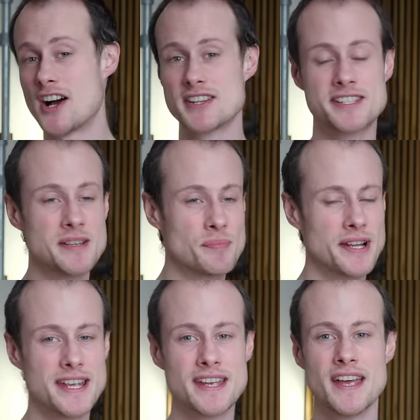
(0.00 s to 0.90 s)
are
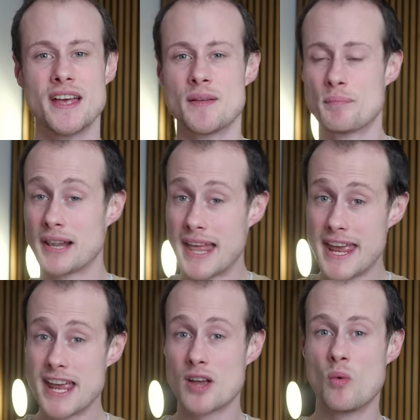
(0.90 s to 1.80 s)
simply
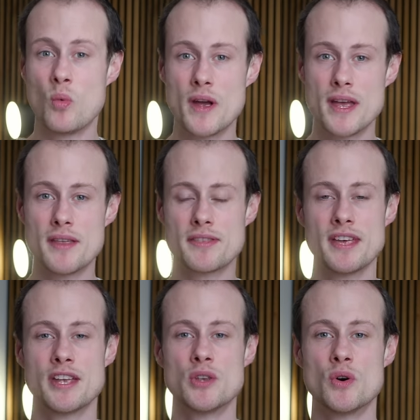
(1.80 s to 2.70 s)
playing with
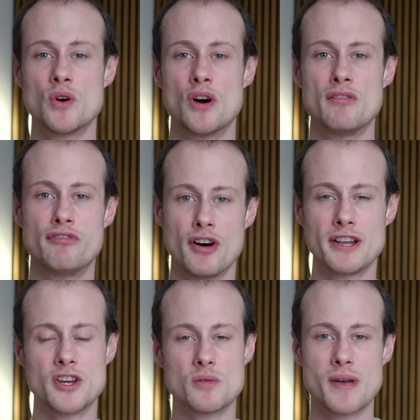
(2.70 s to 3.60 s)
your
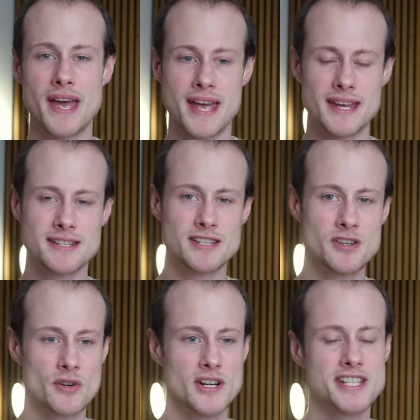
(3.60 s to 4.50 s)
volume and
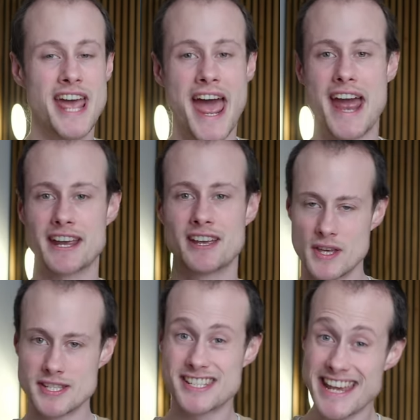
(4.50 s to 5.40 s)
your attack.
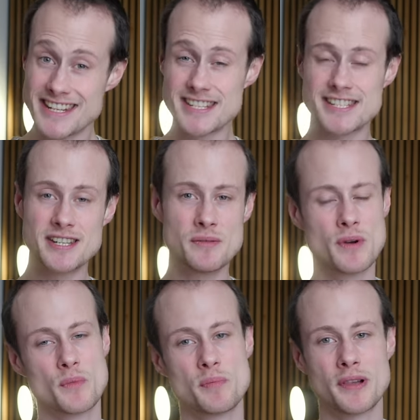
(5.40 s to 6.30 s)
There's a tendency
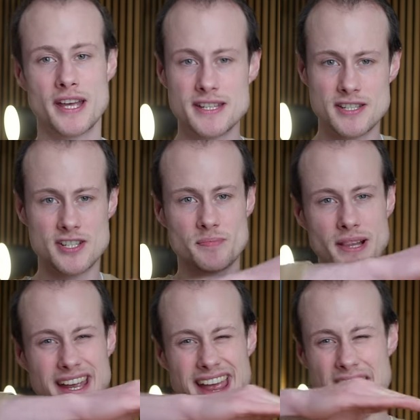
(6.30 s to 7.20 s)
when we play to just
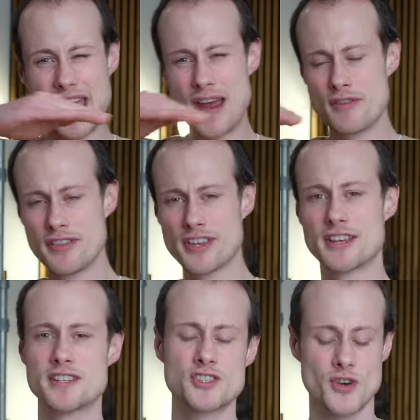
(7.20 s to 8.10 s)
play everything
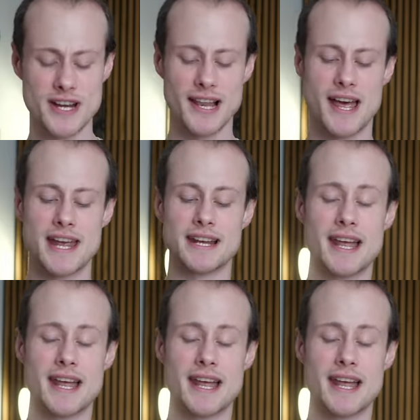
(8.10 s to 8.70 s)
in a straight line,